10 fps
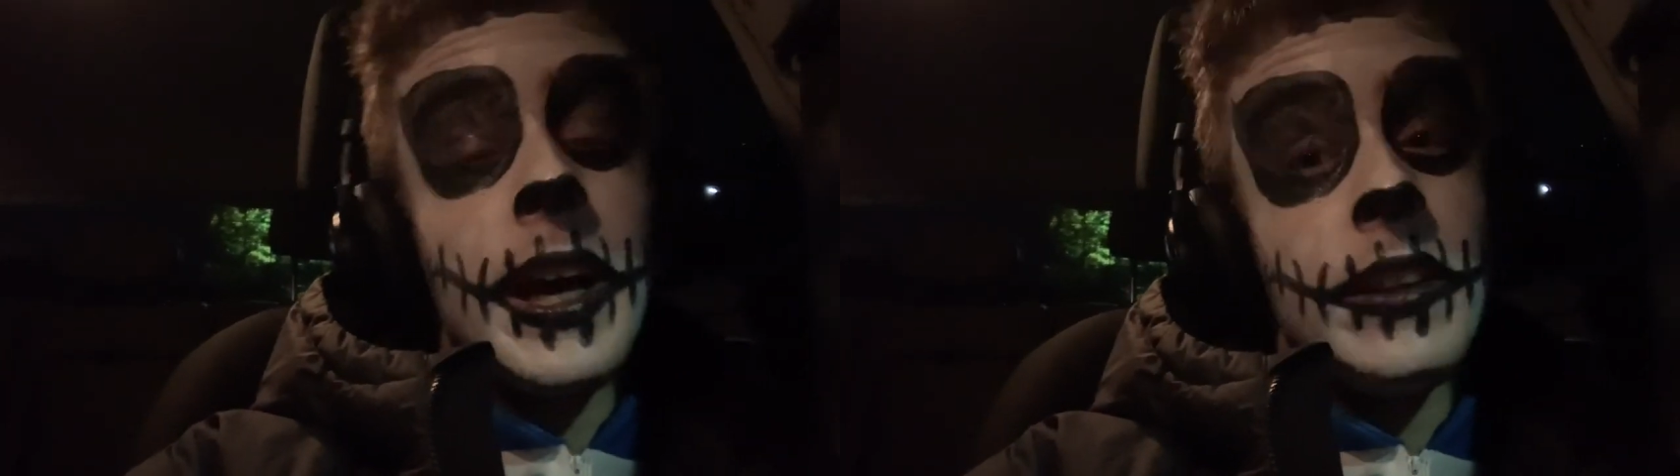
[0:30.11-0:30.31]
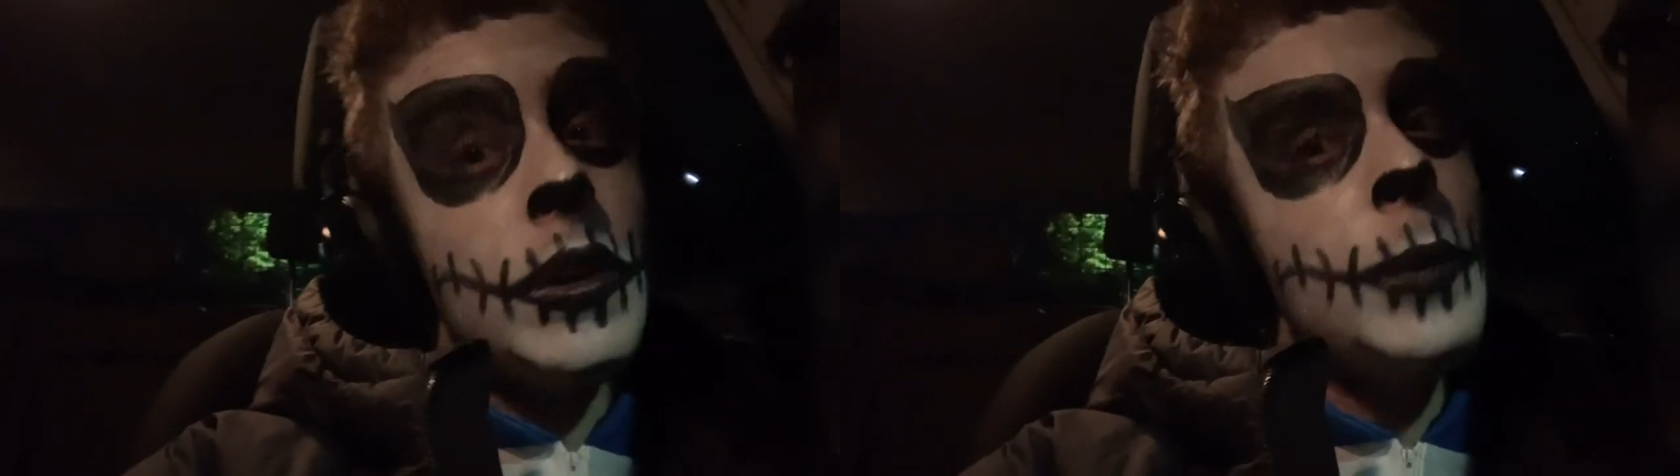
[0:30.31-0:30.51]

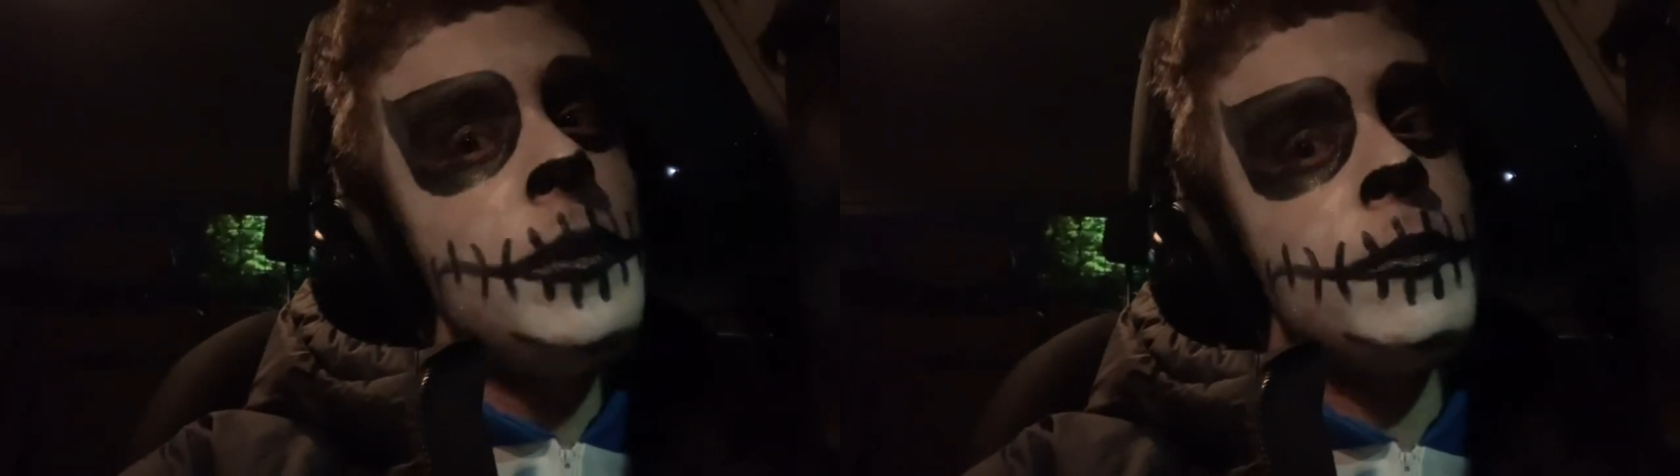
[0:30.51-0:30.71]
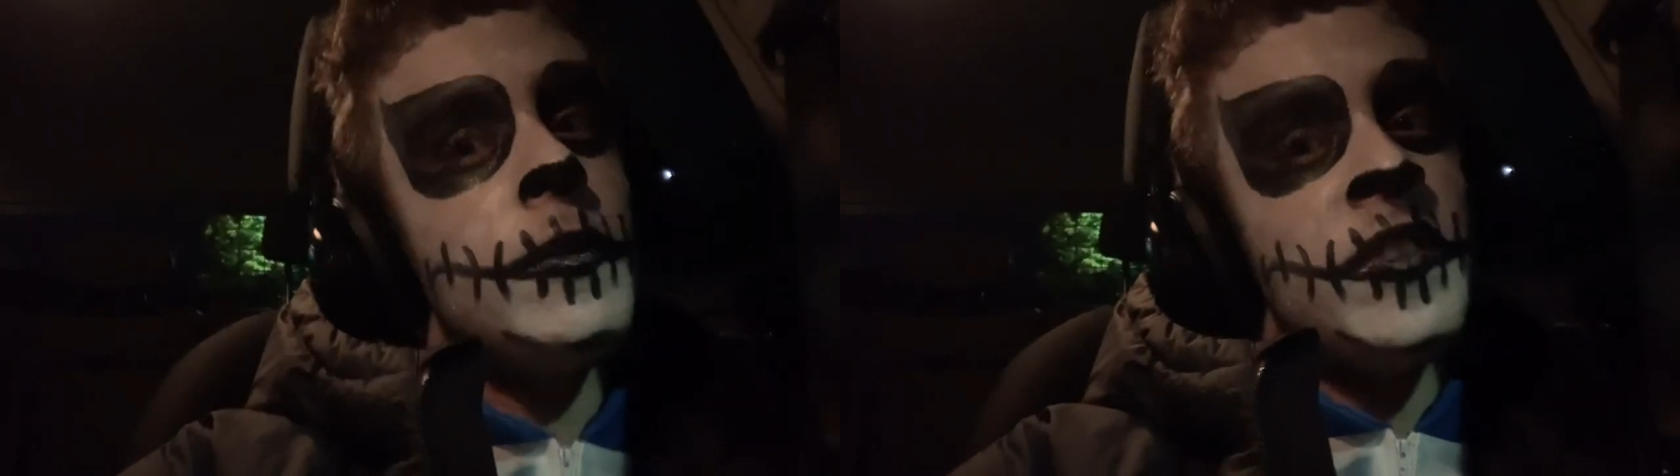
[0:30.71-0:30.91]
it's gonna
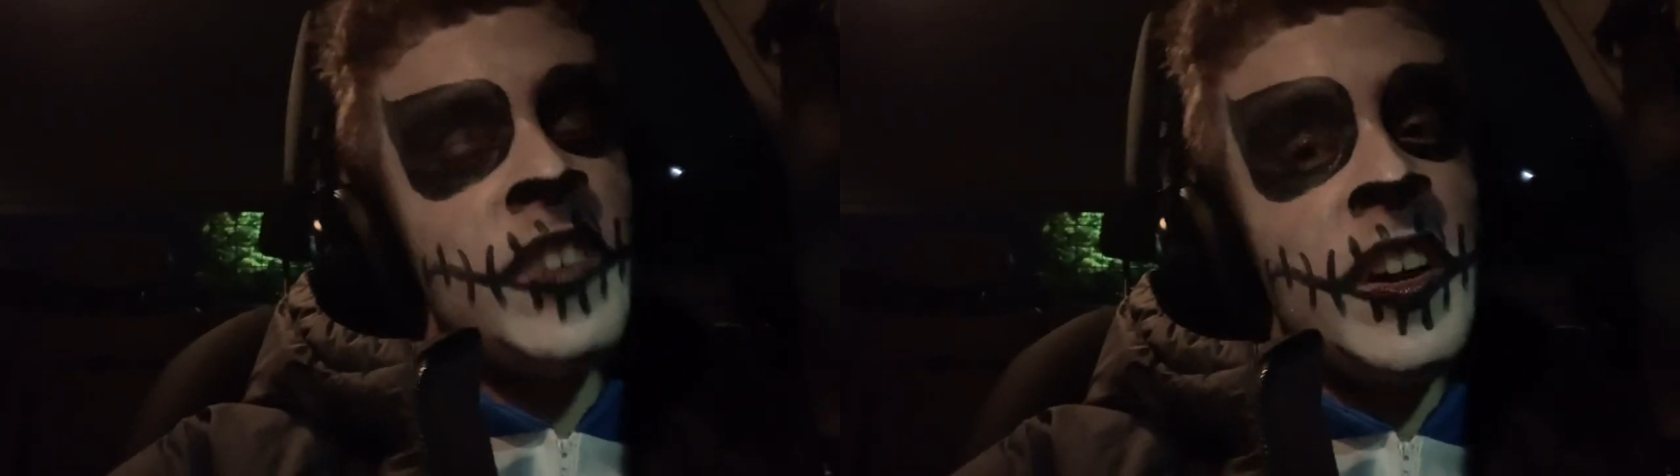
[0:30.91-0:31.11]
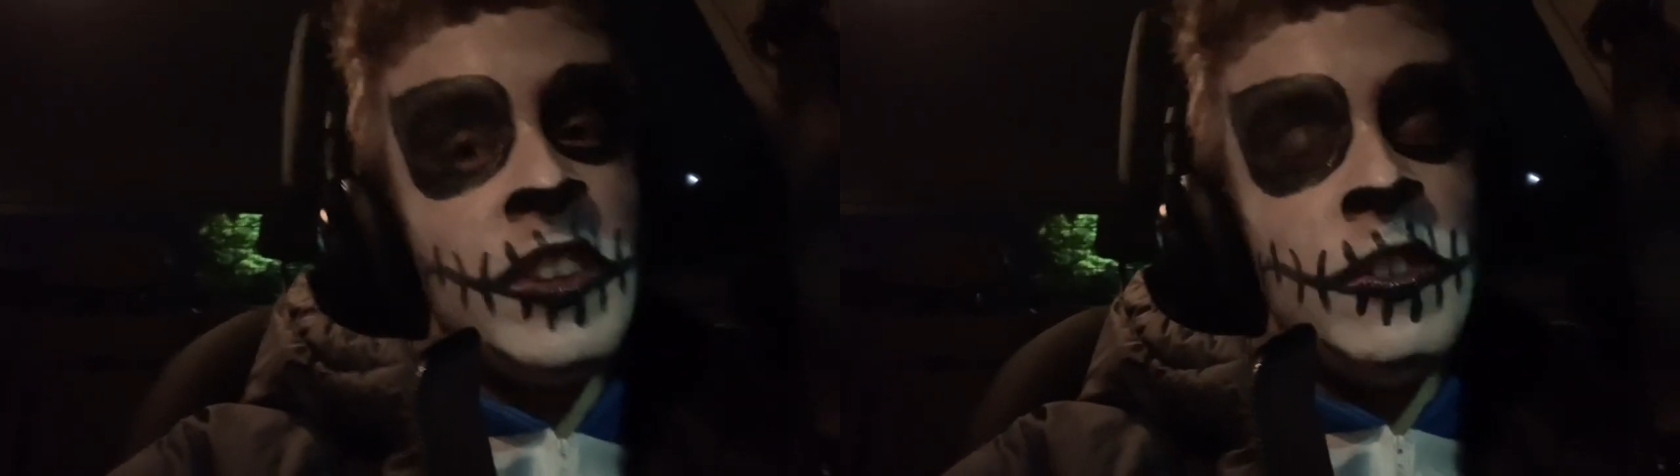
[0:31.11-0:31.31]
be
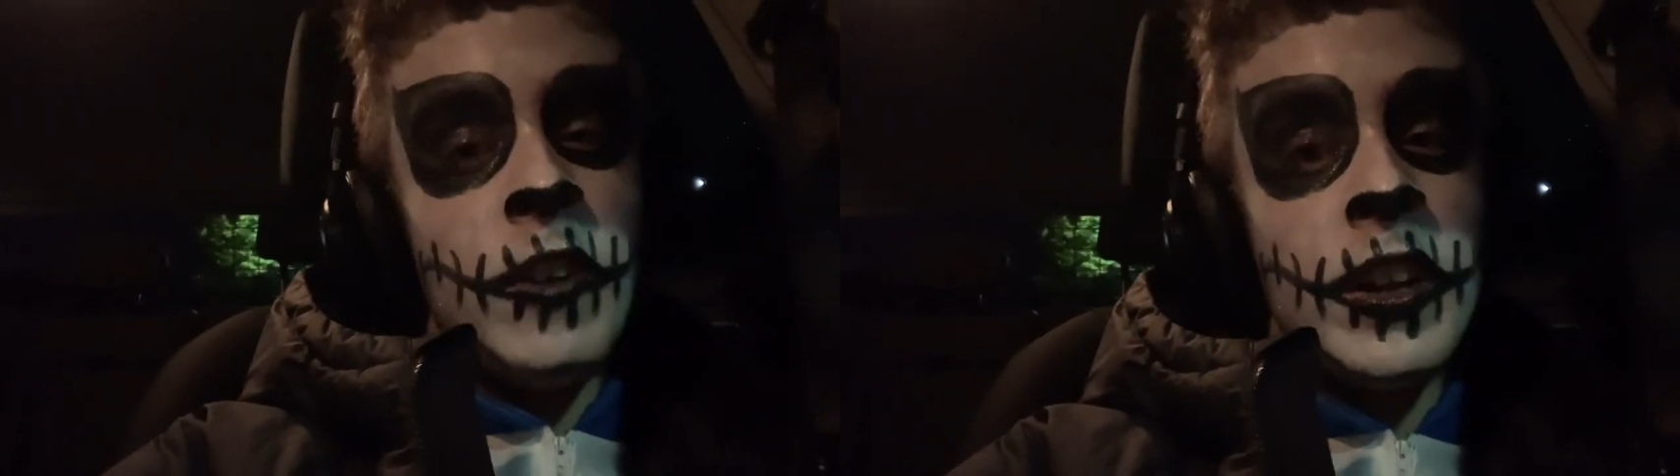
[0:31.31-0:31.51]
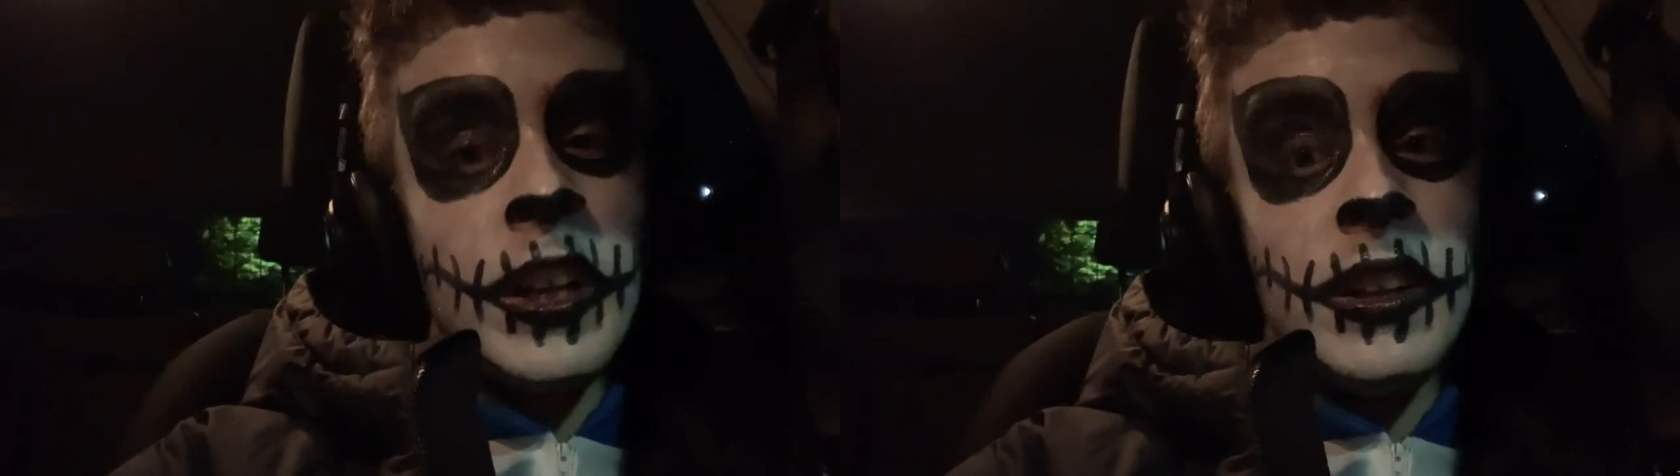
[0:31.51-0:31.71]
very
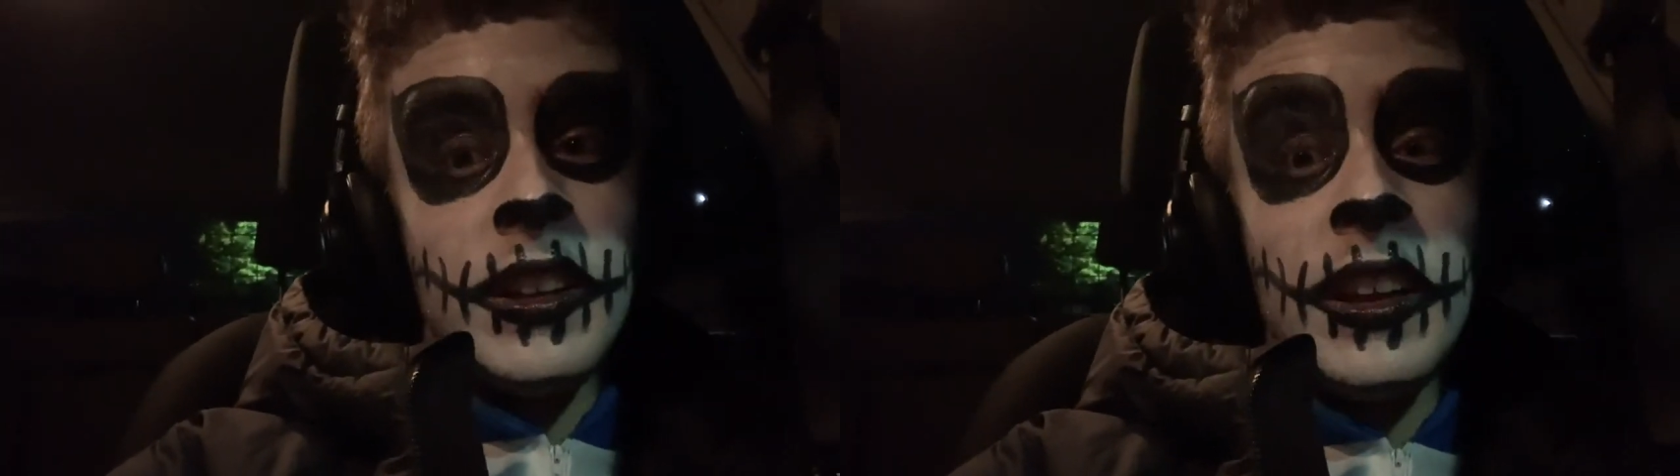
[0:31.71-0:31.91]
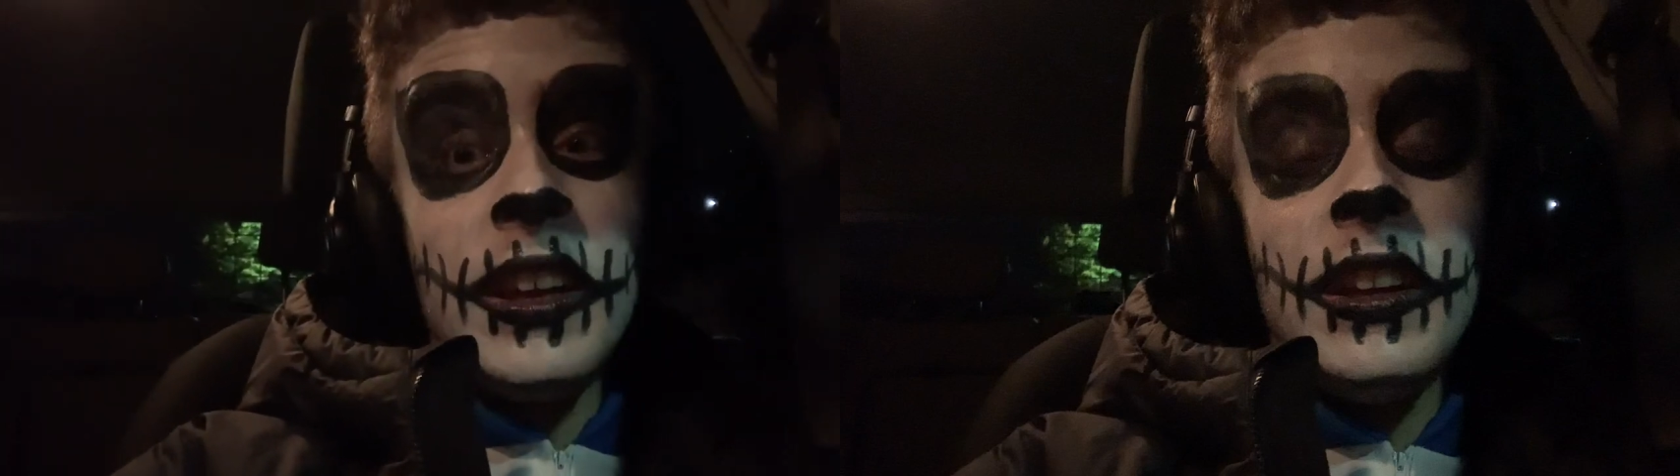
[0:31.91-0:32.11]
fun
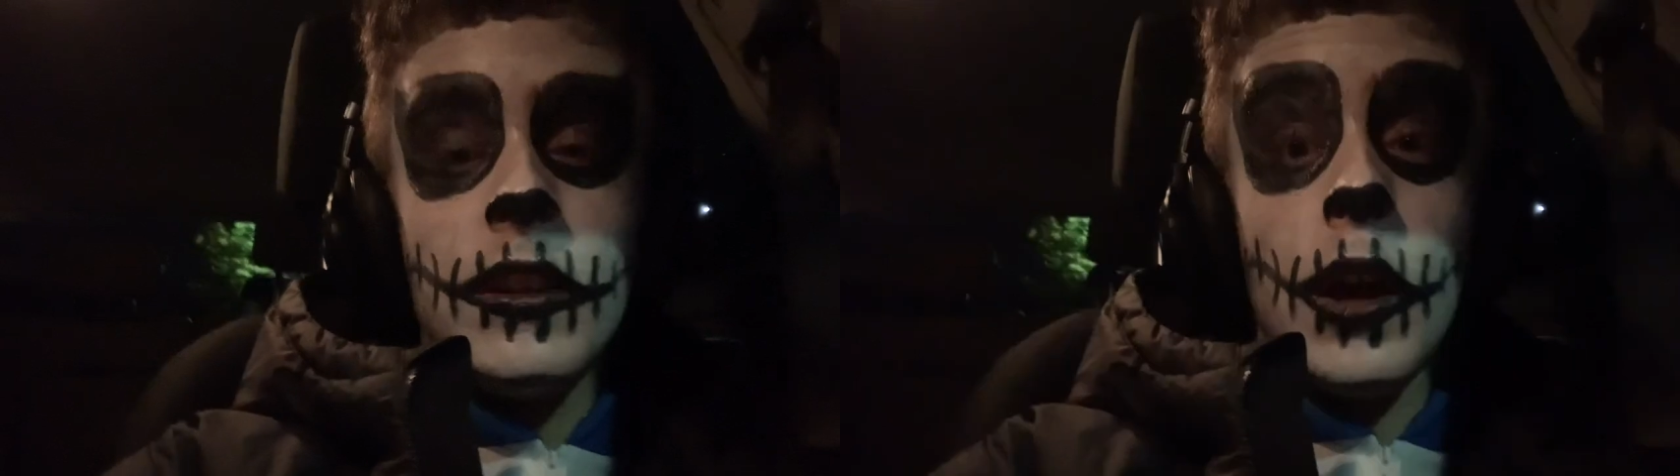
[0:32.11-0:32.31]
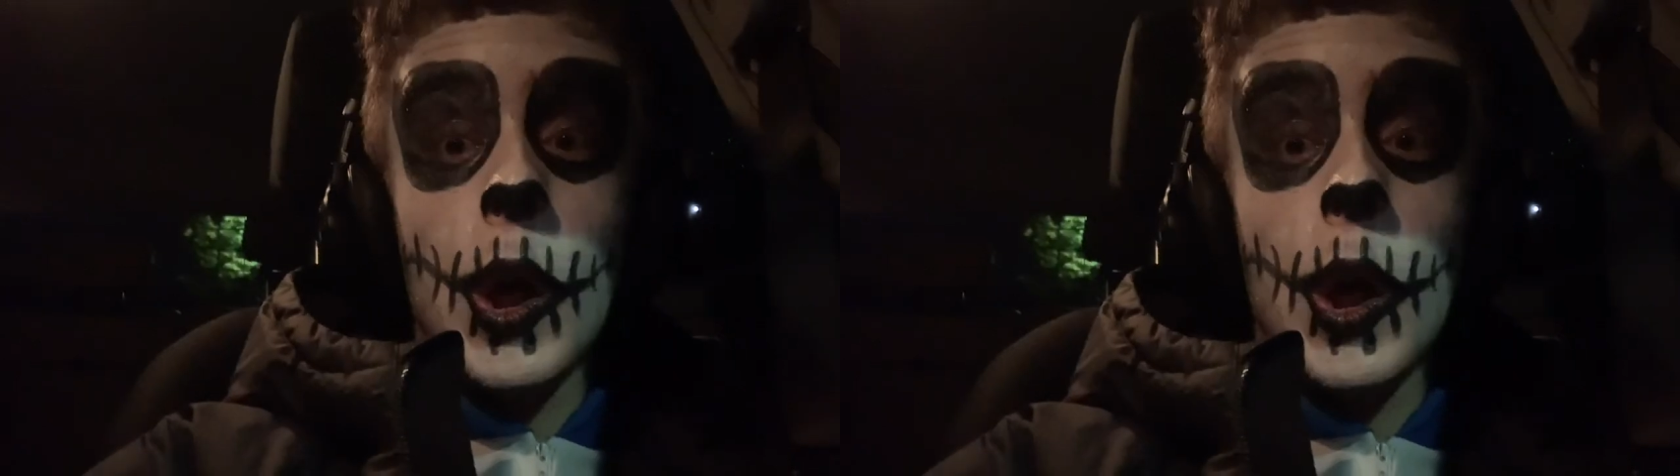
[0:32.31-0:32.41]
indeed.